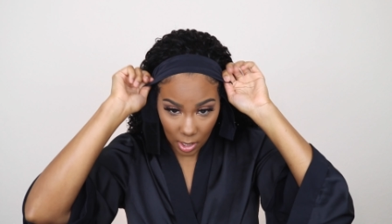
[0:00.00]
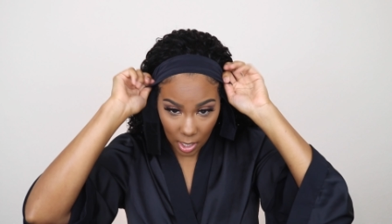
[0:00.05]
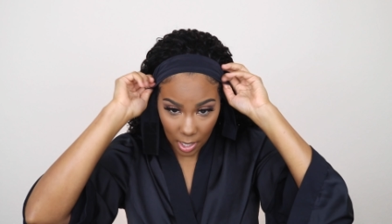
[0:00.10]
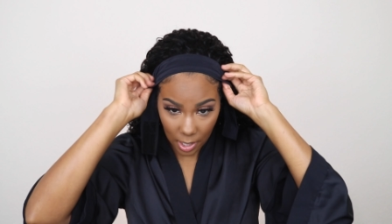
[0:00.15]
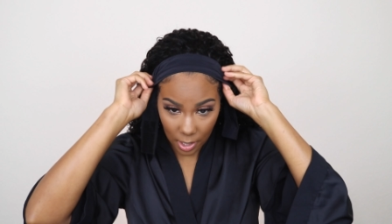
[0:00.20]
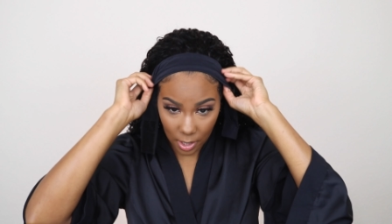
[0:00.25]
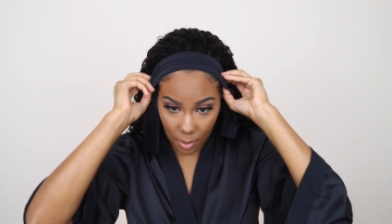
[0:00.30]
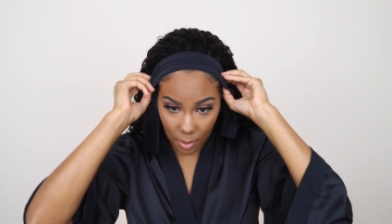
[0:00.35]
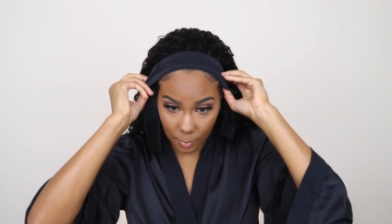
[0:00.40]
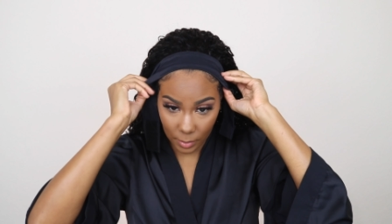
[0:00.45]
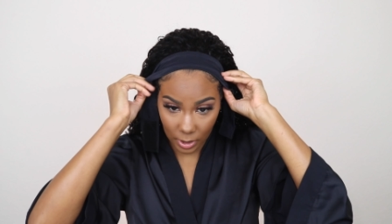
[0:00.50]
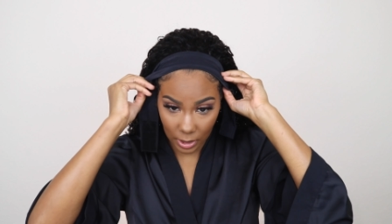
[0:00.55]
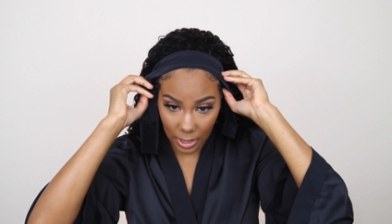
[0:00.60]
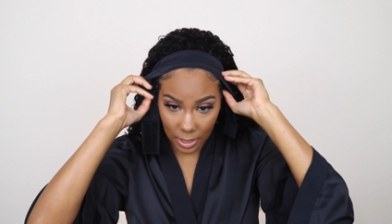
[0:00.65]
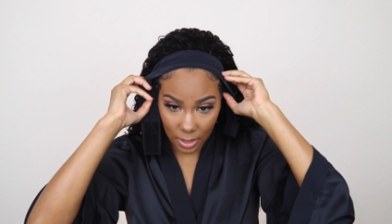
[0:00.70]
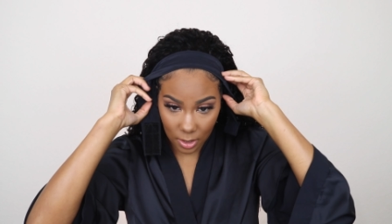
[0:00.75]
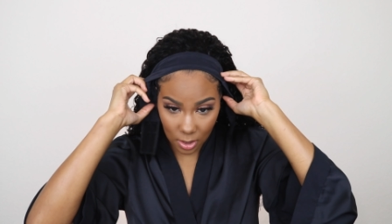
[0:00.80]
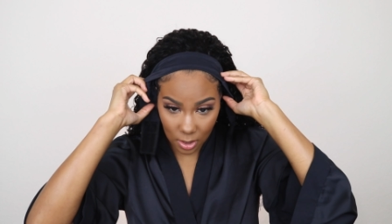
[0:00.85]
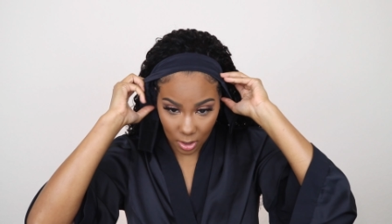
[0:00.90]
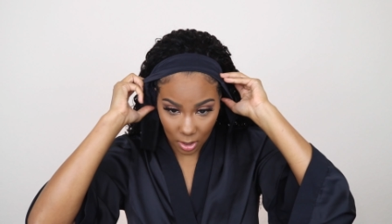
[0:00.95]
I am
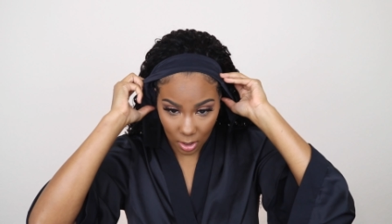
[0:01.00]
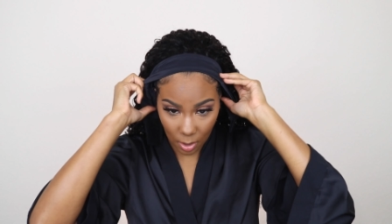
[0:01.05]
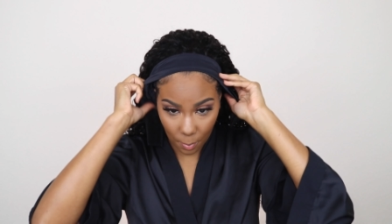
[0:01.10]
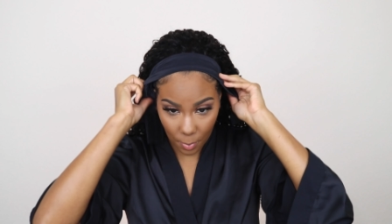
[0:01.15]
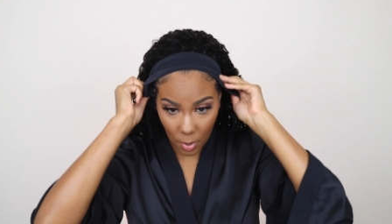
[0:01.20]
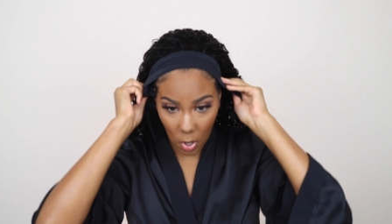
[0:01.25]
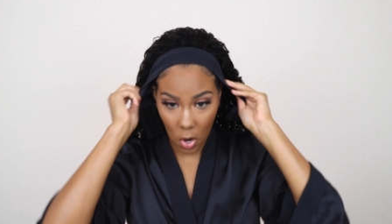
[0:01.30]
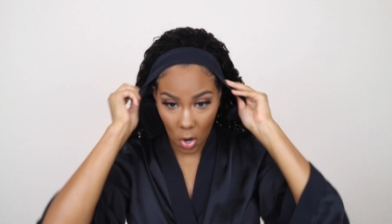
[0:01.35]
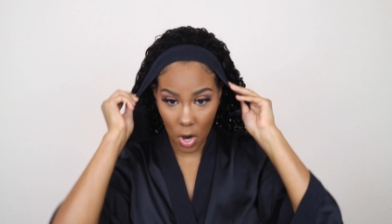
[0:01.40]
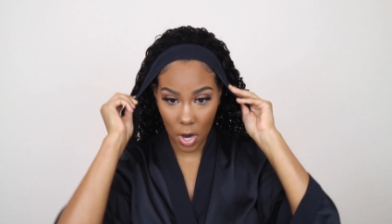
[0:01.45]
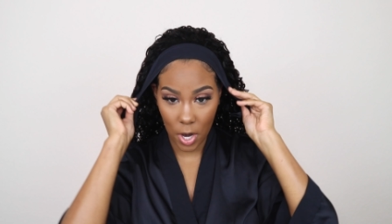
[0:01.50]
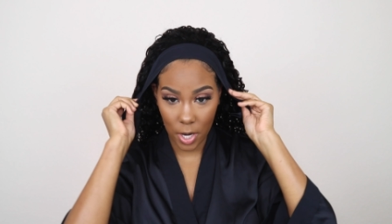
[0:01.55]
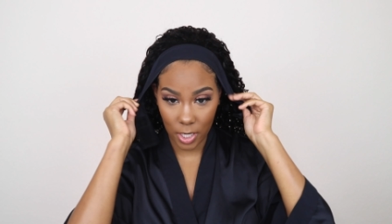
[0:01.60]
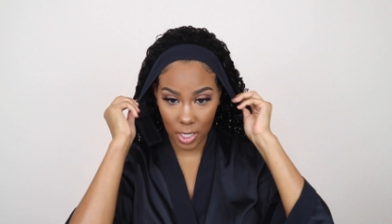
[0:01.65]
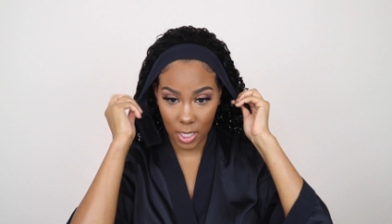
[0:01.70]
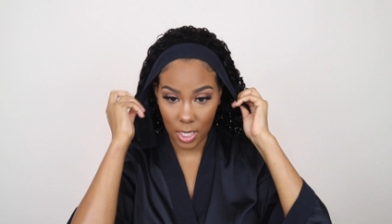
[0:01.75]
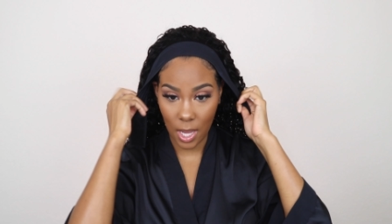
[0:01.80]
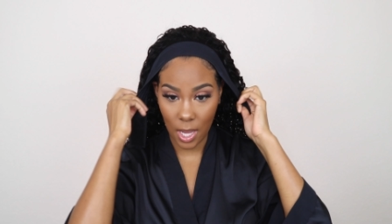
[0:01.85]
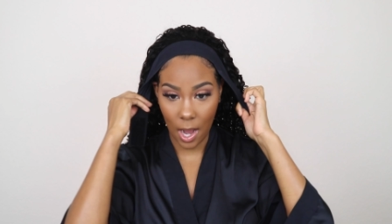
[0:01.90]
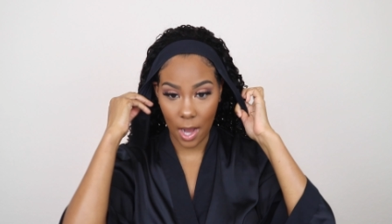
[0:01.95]
late to the
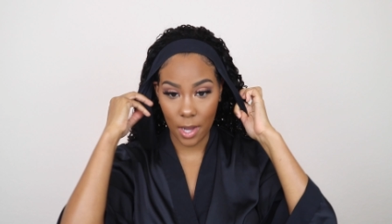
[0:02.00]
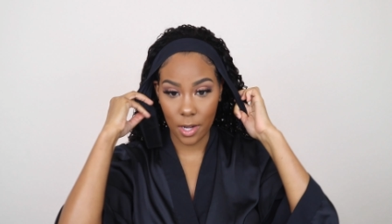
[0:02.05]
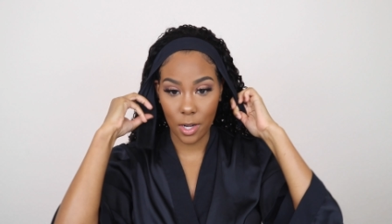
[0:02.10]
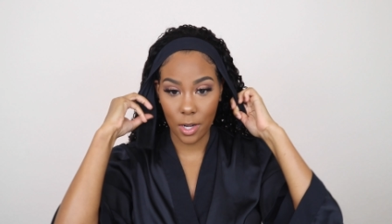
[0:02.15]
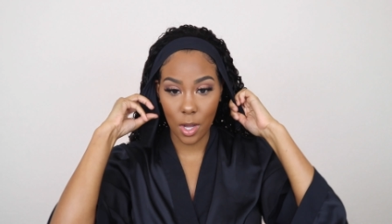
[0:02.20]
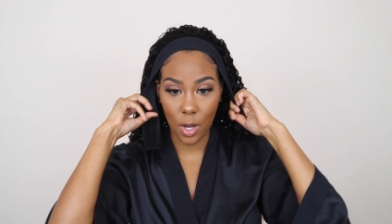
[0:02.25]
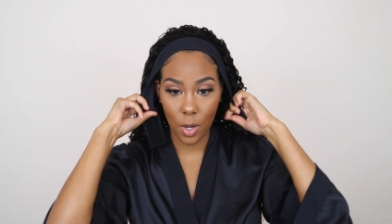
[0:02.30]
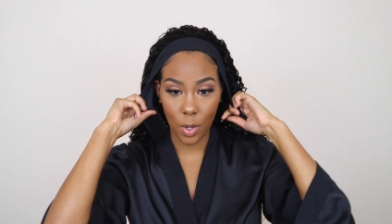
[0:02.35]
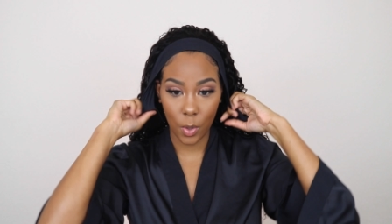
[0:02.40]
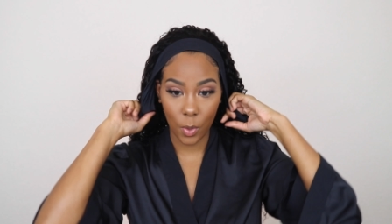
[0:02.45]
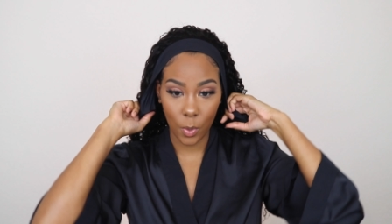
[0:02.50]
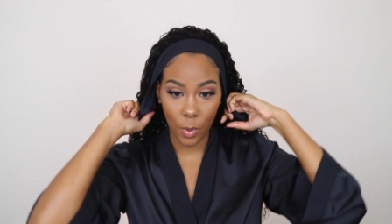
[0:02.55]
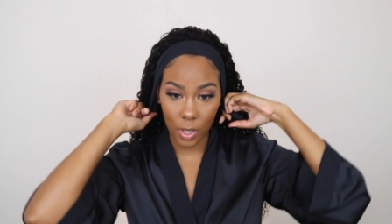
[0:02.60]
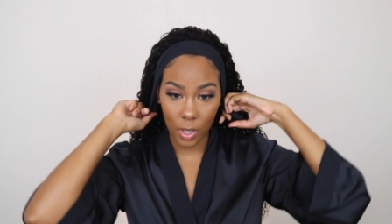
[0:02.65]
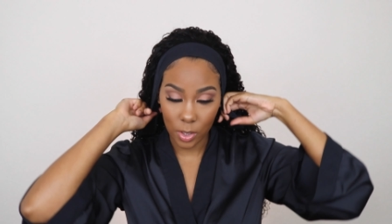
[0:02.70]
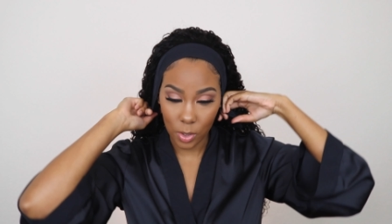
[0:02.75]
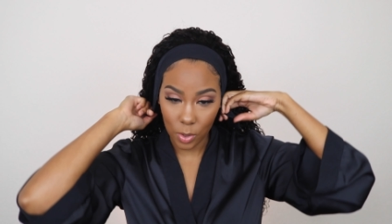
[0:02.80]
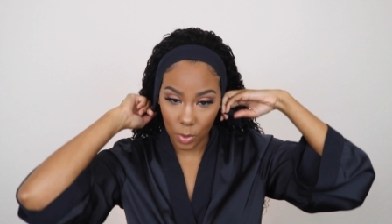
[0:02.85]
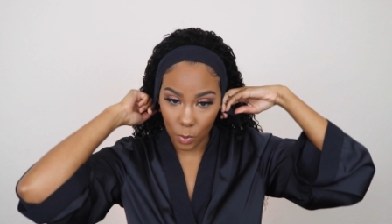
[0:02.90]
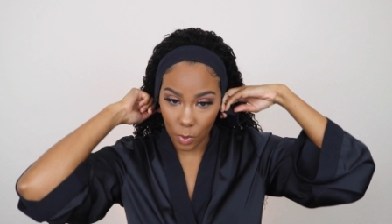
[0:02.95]
party. I know,
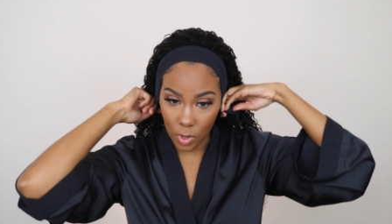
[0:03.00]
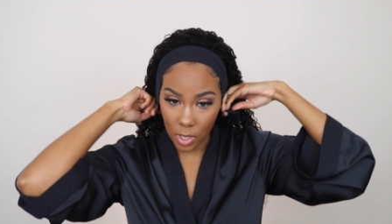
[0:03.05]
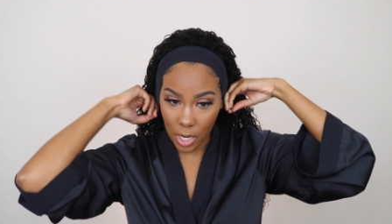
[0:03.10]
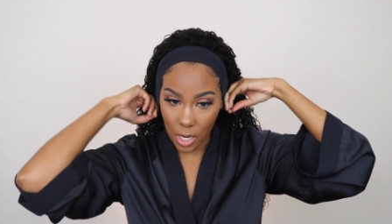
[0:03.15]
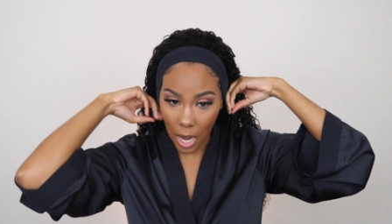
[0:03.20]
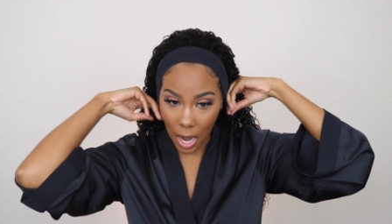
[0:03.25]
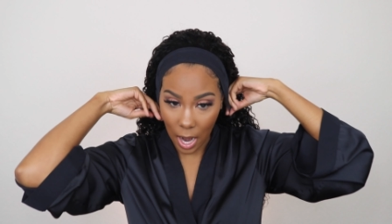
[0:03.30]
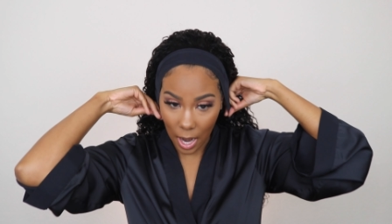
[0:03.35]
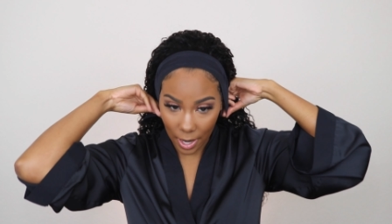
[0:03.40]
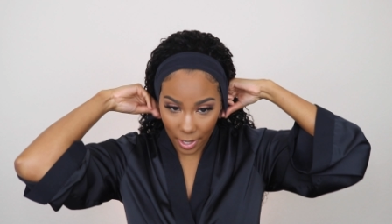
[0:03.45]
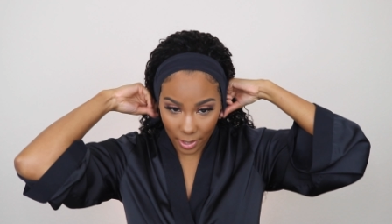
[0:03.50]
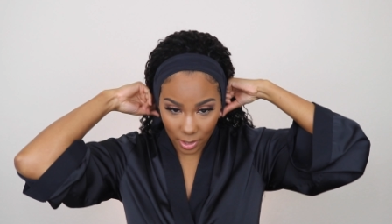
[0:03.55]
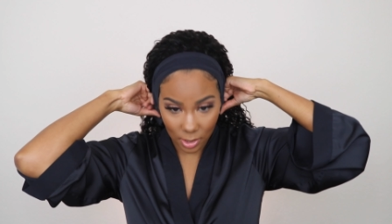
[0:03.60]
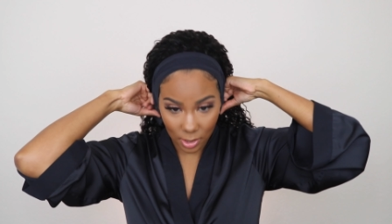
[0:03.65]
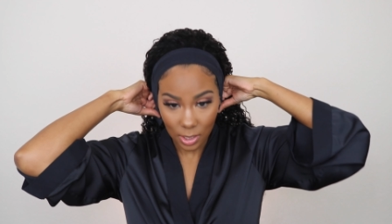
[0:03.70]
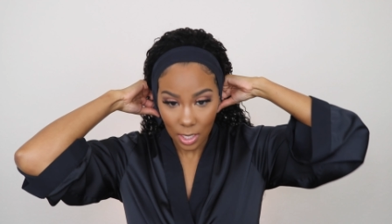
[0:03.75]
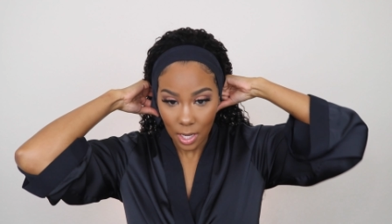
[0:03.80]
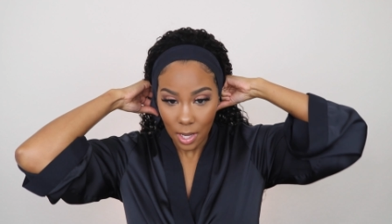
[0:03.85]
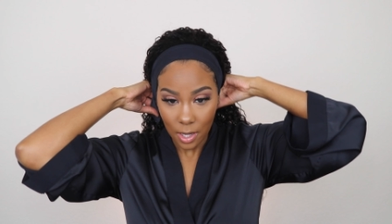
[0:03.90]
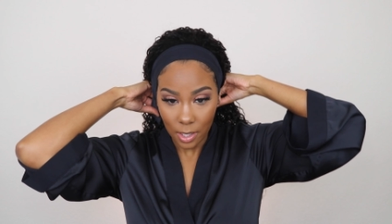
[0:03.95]
do
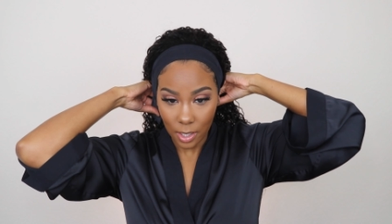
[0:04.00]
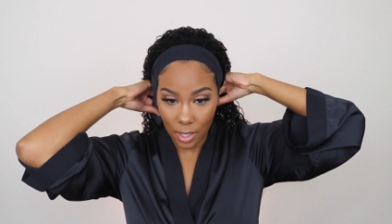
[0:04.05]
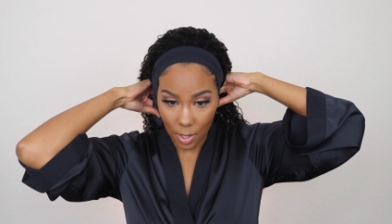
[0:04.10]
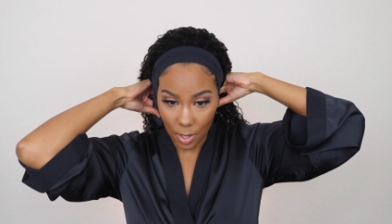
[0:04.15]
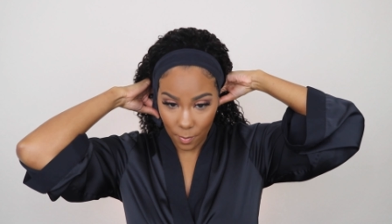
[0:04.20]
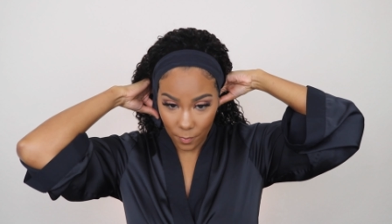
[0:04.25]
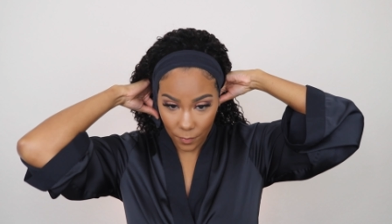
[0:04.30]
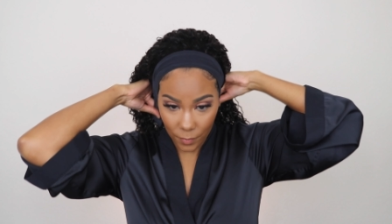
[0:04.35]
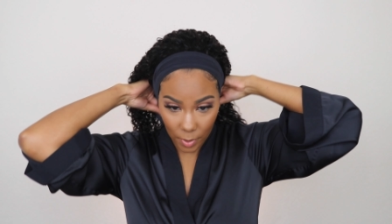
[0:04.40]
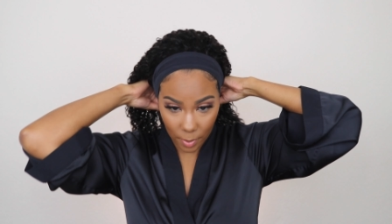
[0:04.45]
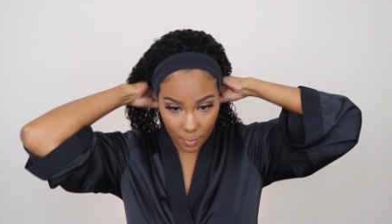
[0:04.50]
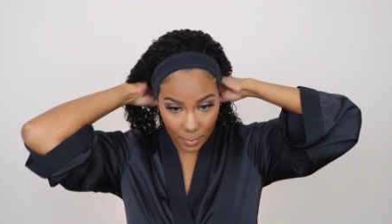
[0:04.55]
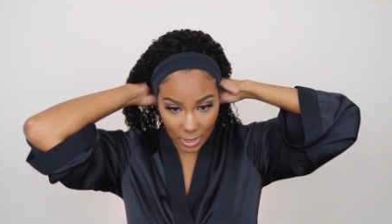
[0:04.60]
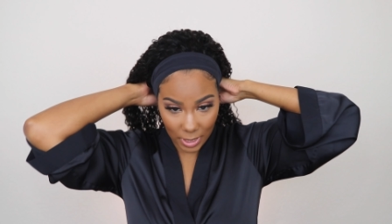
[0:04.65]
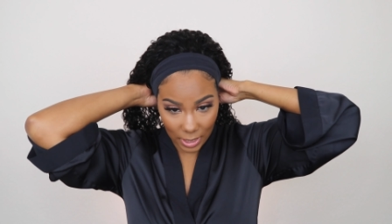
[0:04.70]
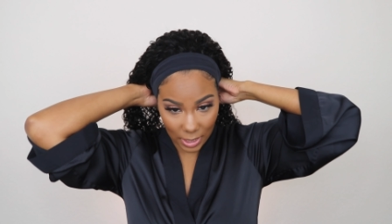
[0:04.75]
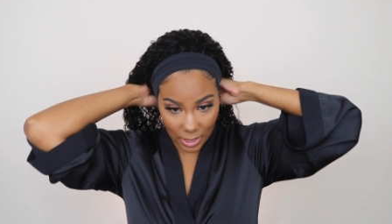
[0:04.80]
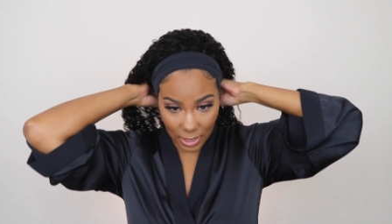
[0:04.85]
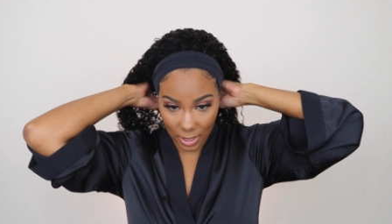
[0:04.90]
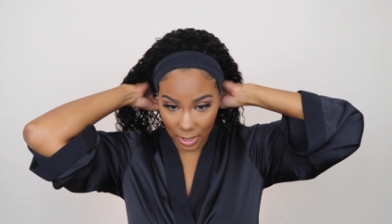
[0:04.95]
not come for
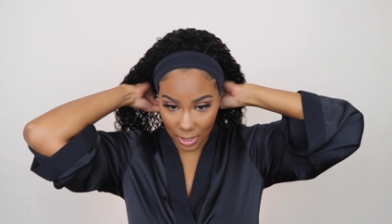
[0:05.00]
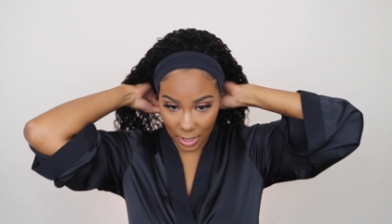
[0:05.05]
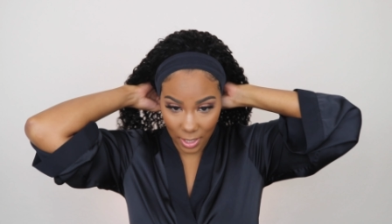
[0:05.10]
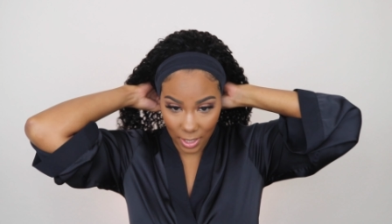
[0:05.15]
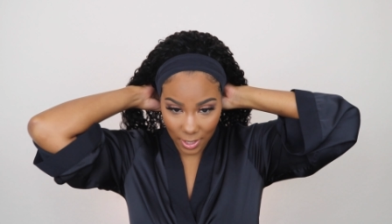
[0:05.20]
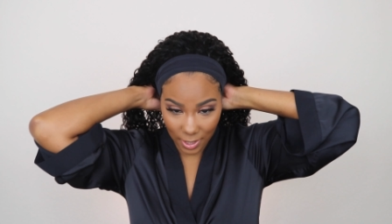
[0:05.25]
me.